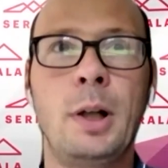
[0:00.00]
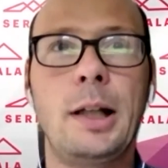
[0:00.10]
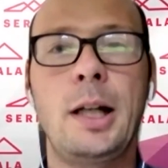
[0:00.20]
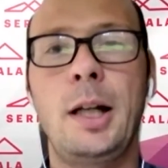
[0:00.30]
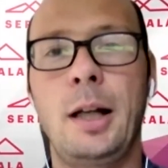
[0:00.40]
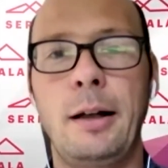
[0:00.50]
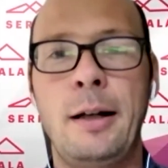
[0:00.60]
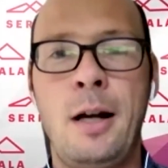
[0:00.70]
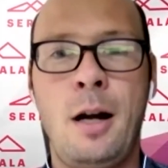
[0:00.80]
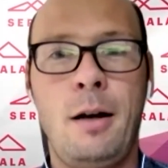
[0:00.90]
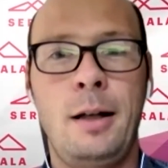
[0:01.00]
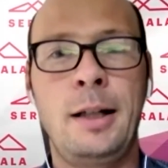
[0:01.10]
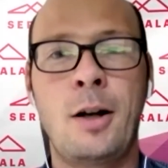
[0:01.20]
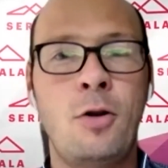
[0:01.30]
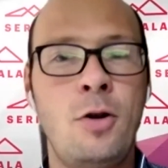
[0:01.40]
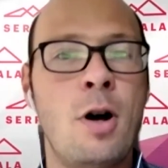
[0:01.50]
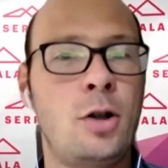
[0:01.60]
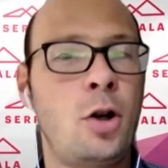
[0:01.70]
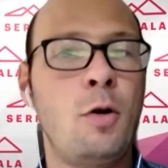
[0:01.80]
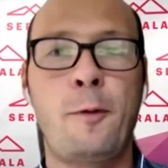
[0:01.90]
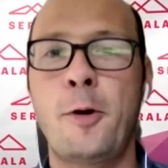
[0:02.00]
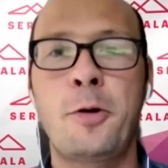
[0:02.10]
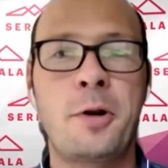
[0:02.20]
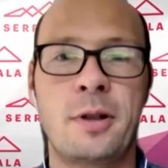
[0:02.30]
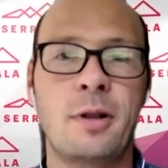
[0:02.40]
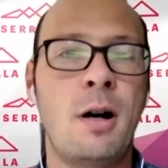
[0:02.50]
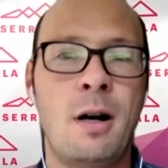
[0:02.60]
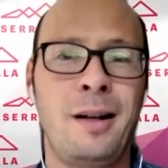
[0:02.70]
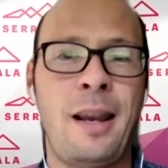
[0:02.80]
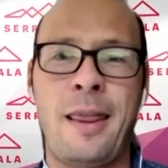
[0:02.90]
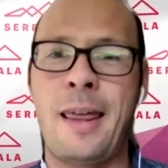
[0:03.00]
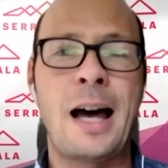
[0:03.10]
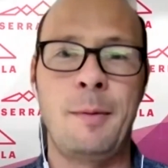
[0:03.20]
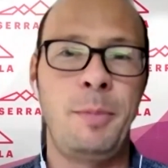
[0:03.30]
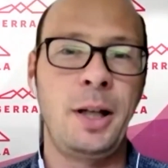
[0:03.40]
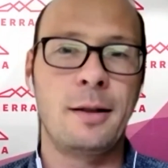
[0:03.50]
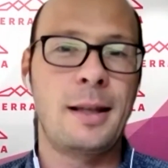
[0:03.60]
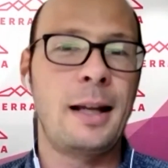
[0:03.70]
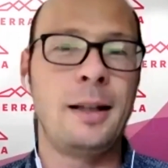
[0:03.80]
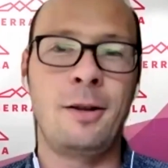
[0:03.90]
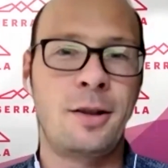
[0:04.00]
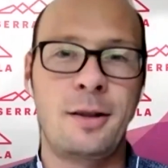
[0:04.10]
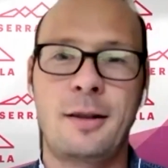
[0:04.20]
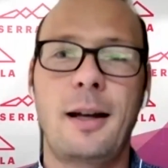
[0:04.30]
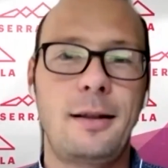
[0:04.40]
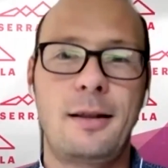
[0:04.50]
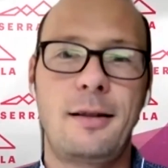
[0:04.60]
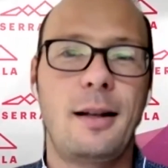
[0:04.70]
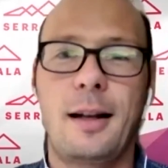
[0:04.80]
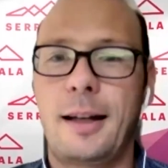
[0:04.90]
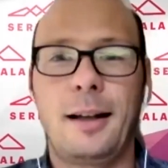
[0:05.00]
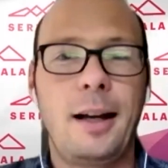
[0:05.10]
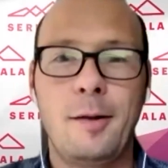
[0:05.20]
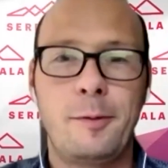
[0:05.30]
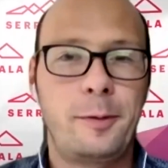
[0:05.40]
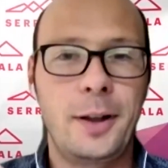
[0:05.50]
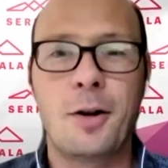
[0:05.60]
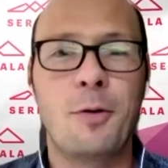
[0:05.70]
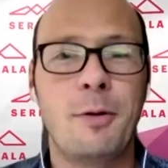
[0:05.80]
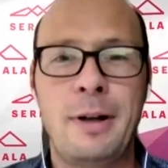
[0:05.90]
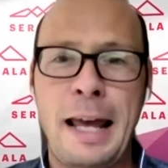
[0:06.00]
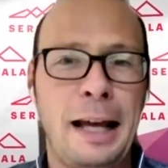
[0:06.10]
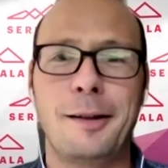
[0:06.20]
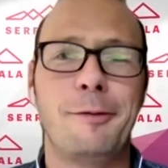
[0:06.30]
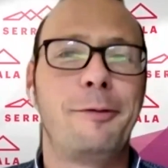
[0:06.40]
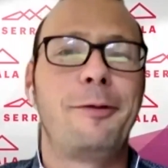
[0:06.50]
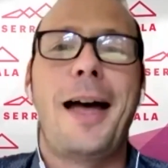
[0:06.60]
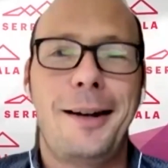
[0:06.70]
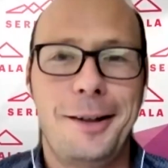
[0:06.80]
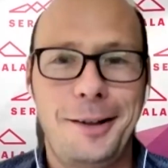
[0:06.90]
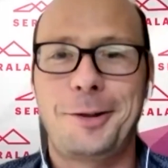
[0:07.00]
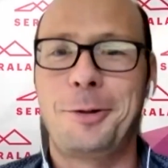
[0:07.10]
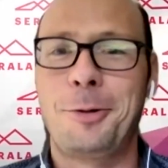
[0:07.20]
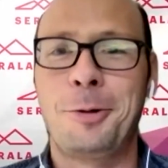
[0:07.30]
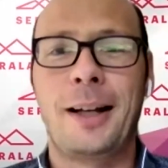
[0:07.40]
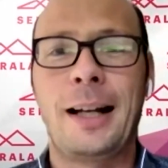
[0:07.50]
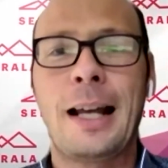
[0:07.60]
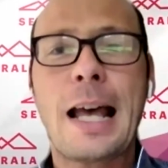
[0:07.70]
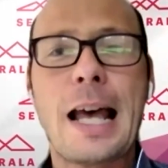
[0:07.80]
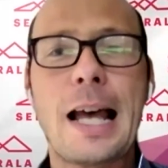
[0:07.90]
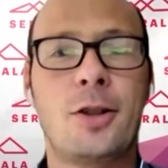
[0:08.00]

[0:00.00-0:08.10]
really, don't focus on that, because then you just get stuck in kind of, negative attitude, right?